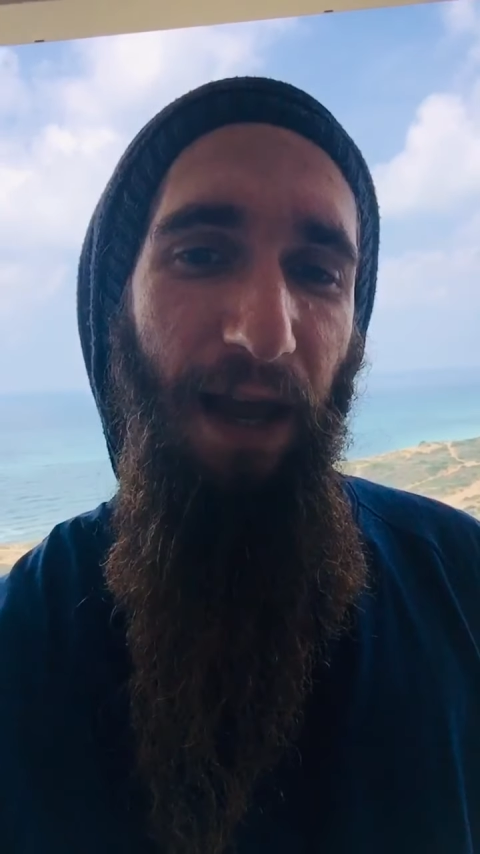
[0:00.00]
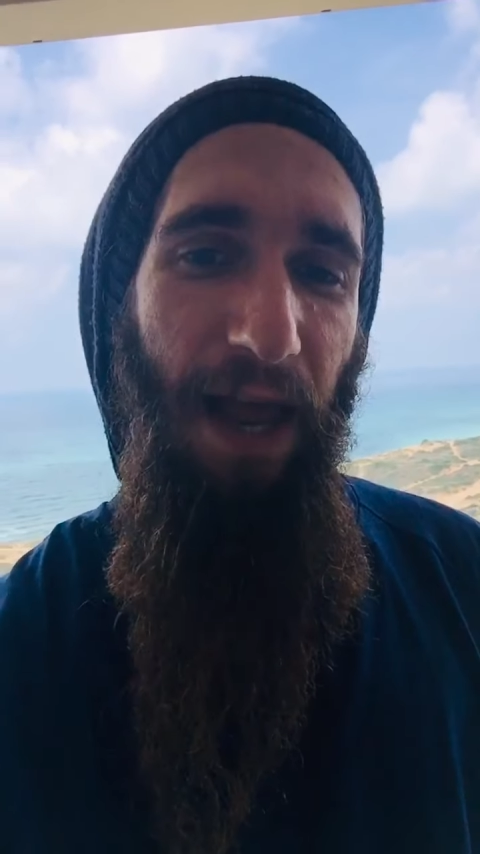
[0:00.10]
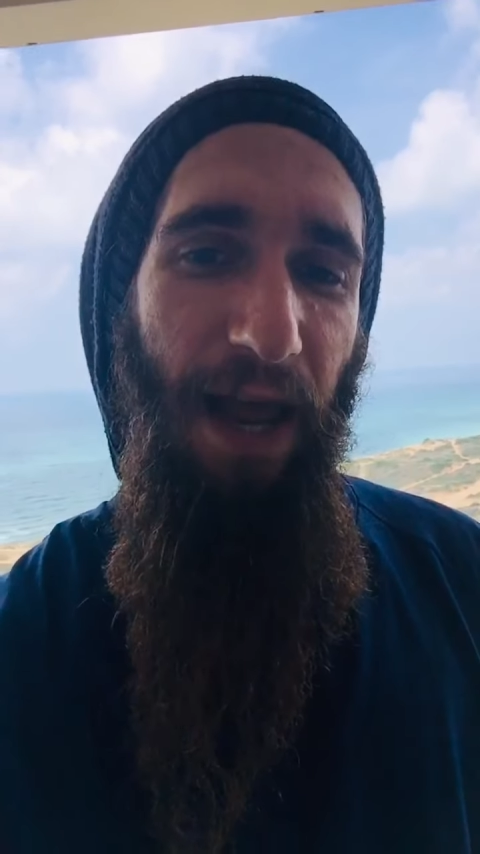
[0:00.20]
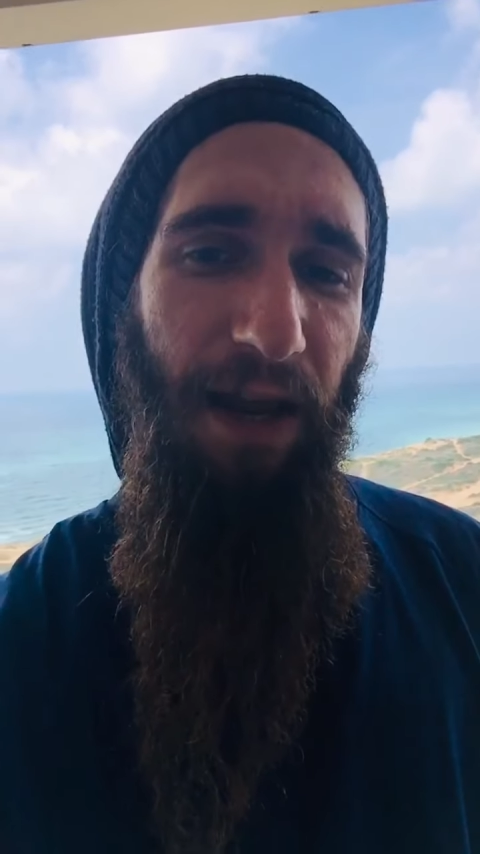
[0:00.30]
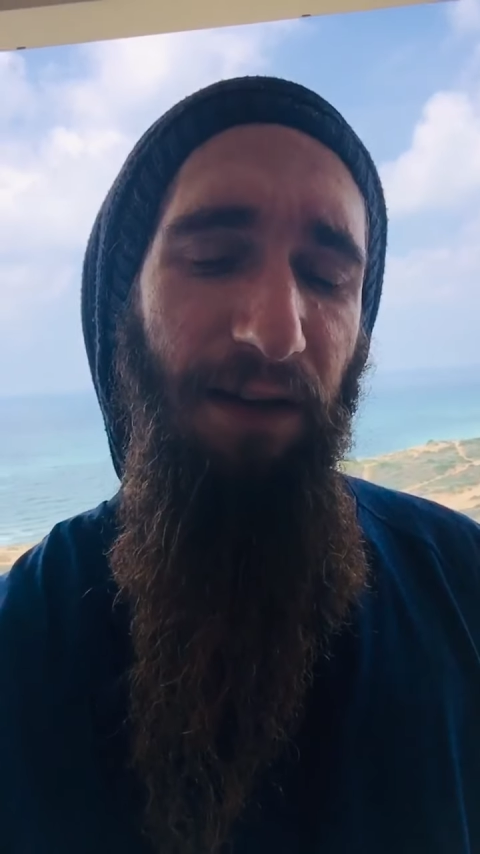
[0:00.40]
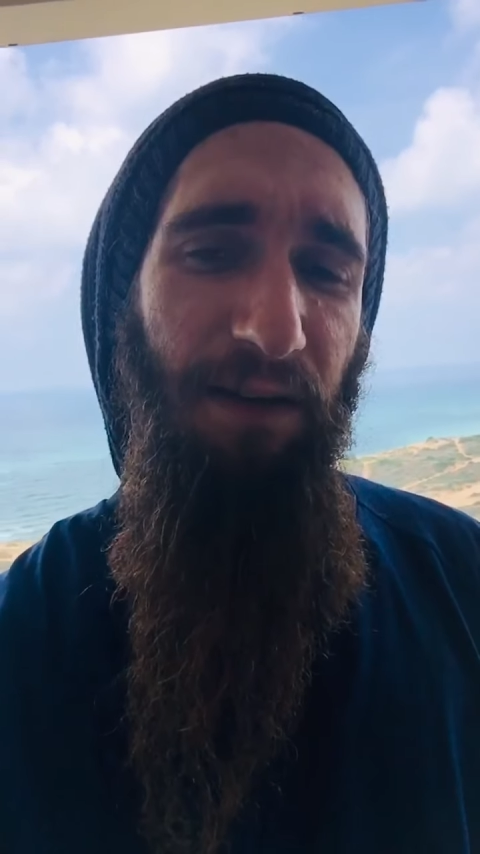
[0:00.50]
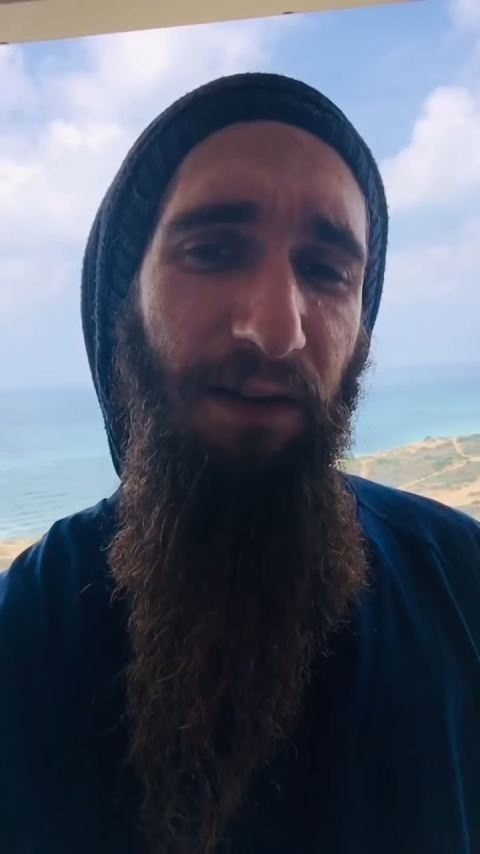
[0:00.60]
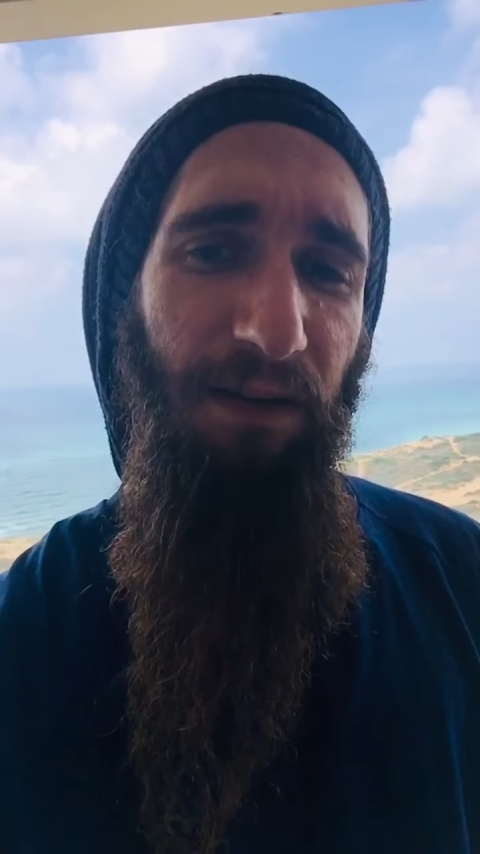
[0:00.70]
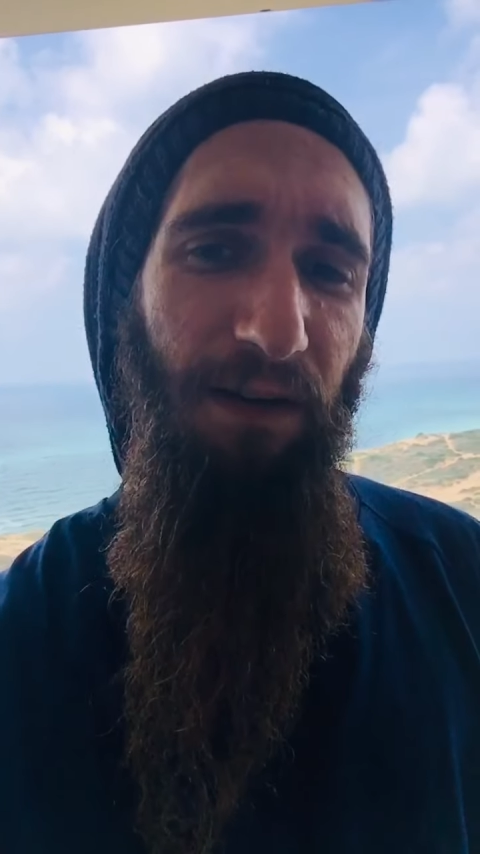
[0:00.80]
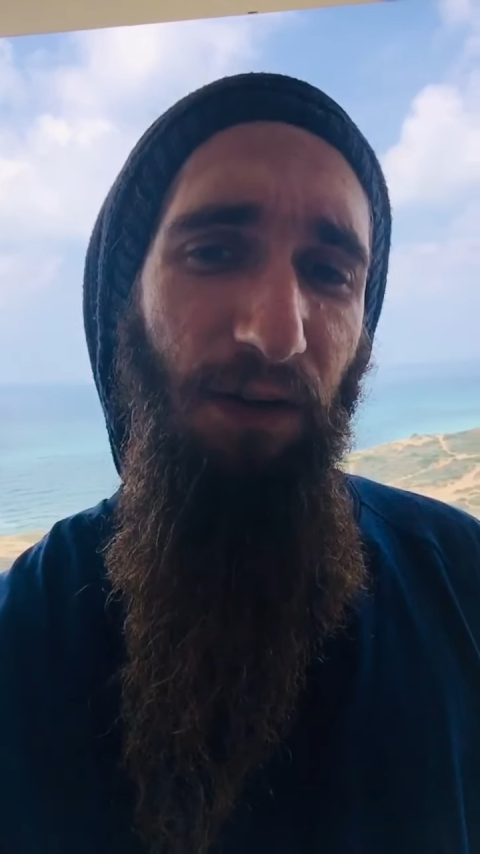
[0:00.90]
And
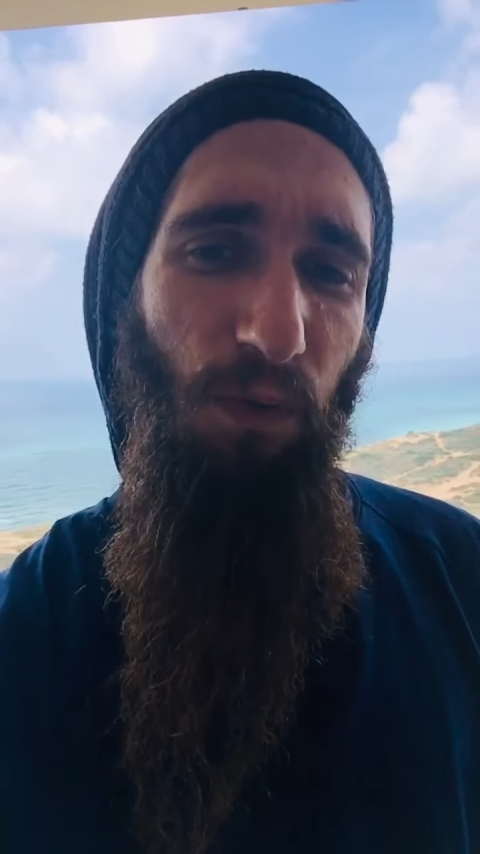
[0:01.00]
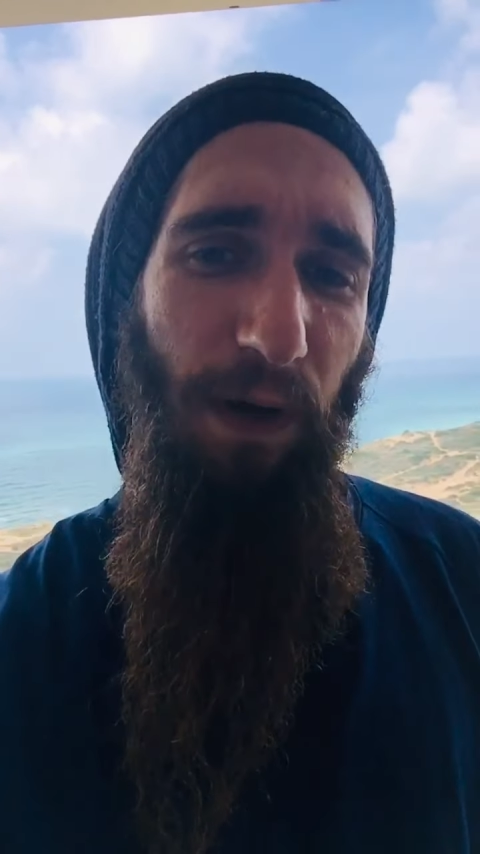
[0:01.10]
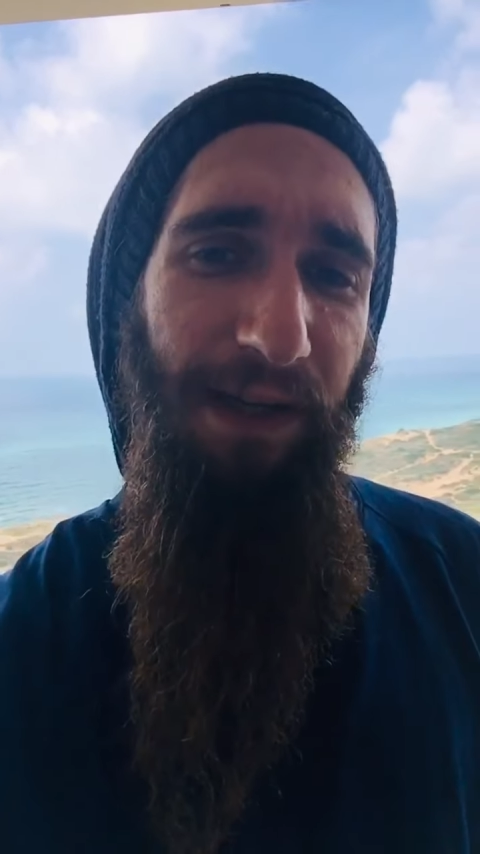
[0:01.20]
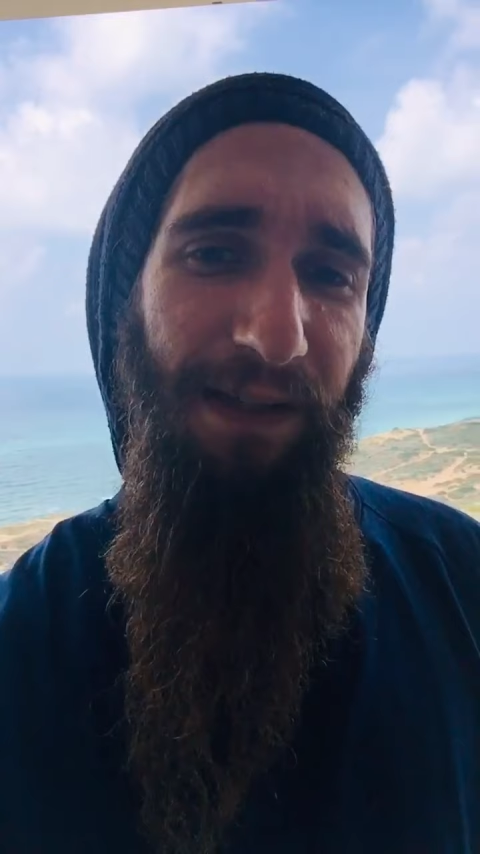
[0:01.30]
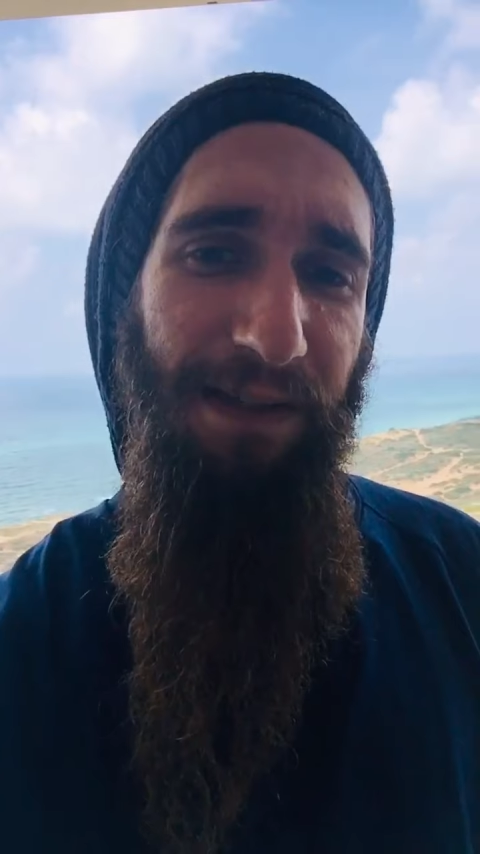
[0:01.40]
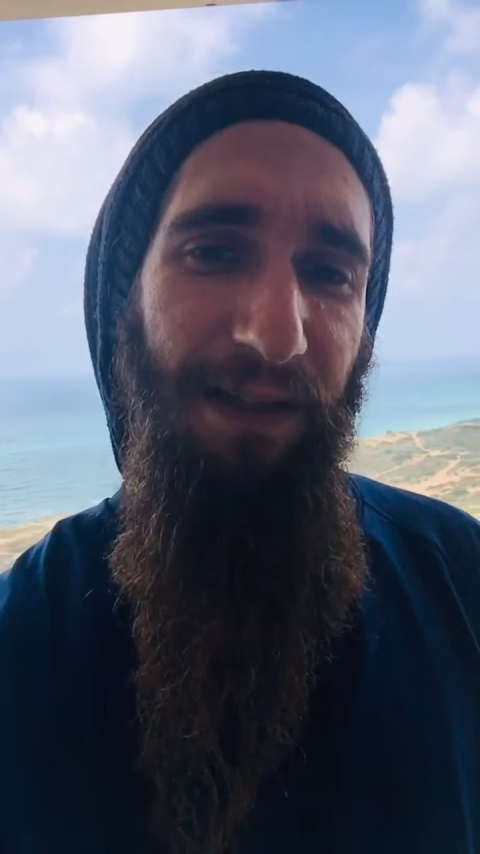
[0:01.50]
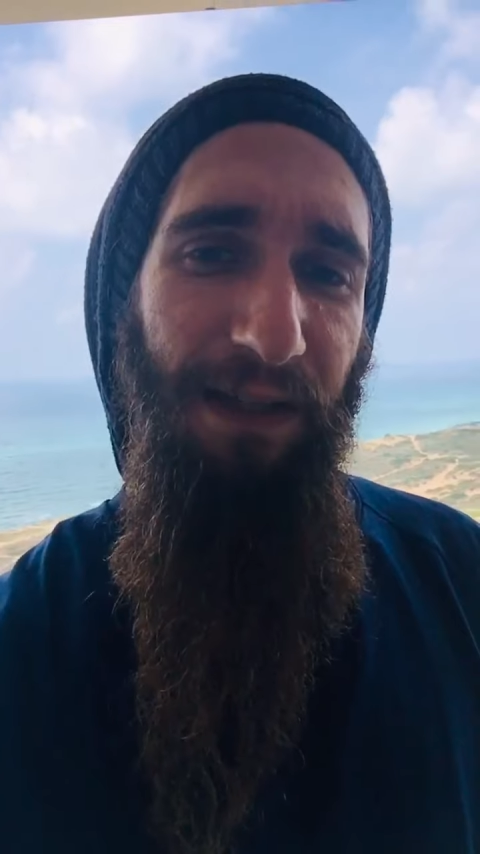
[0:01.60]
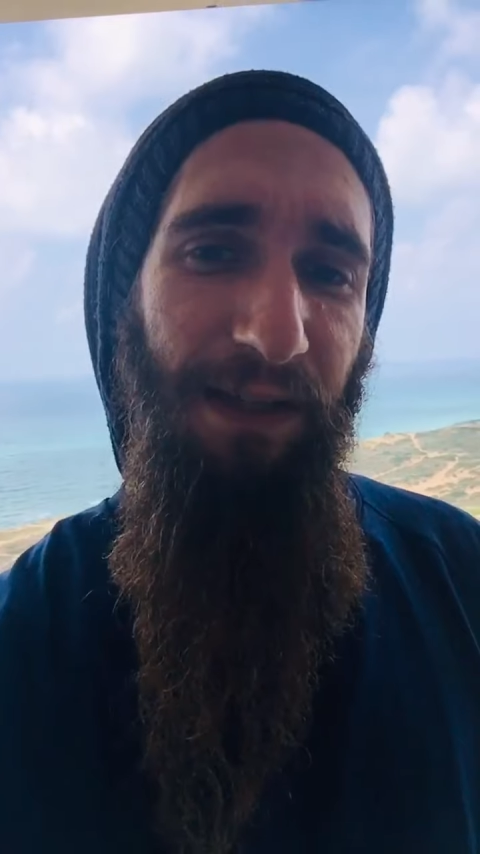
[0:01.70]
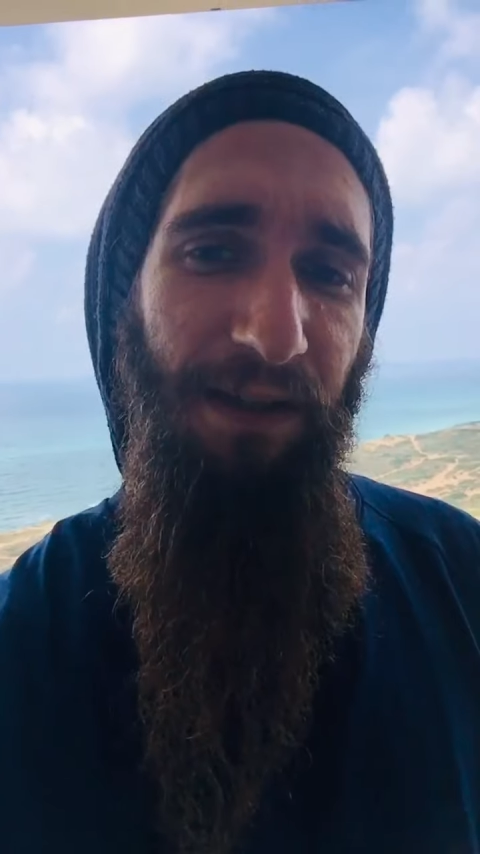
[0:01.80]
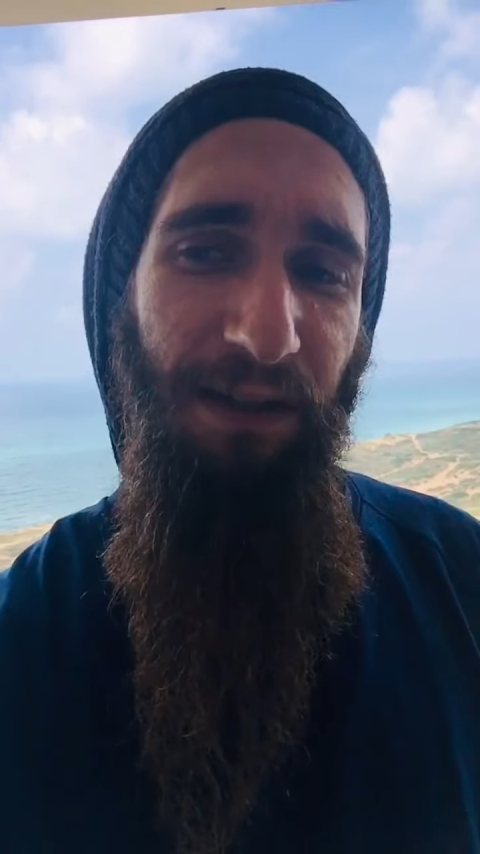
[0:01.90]
when he did,